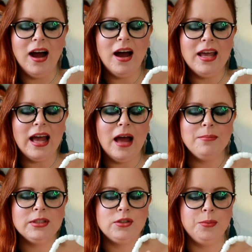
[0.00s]
I
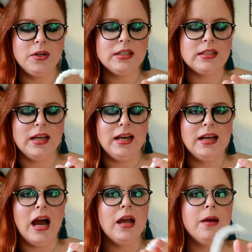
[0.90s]
am super
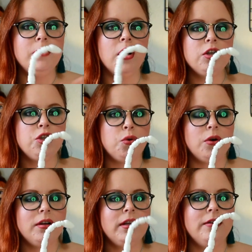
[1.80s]
excited. I am not
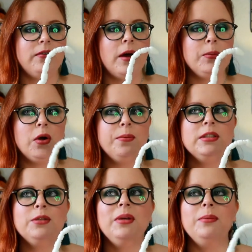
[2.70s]
sure if I'm
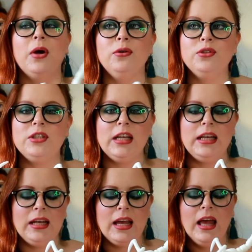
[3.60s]
going to be
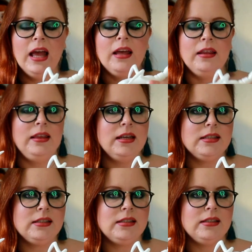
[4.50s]
posting
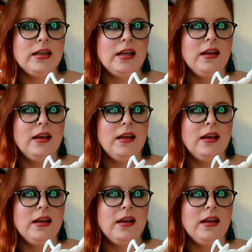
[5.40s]
this